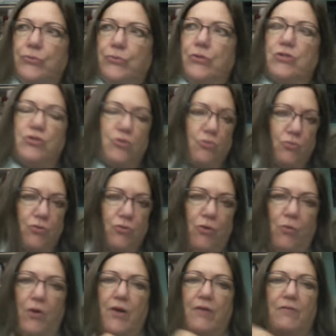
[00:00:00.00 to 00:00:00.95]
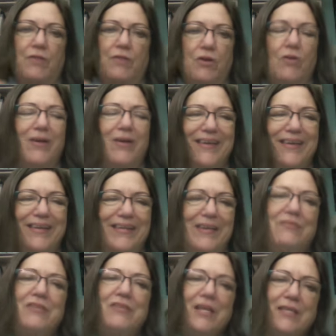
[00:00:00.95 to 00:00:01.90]
a store or whatever, and you
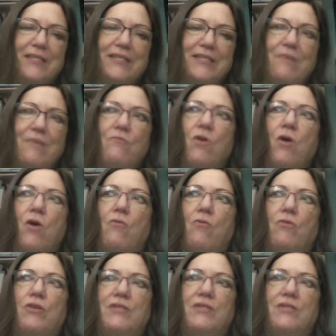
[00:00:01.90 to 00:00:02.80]
have to take the same road,